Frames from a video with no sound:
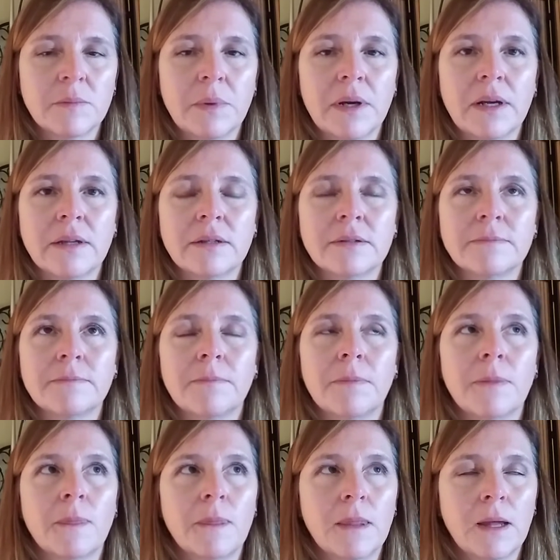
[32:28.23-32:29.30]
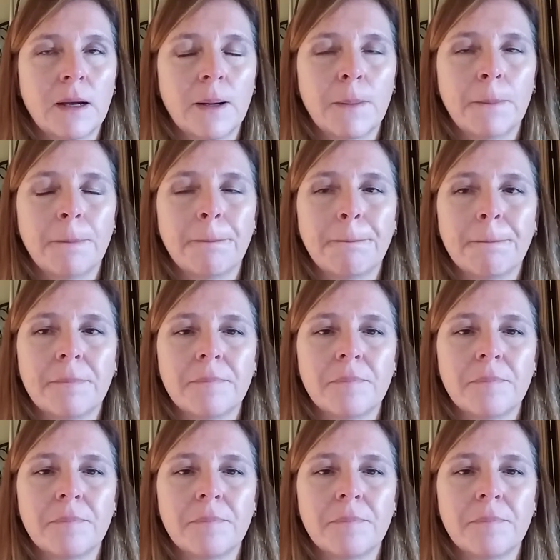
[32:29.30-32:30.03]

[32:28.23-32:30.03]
but um,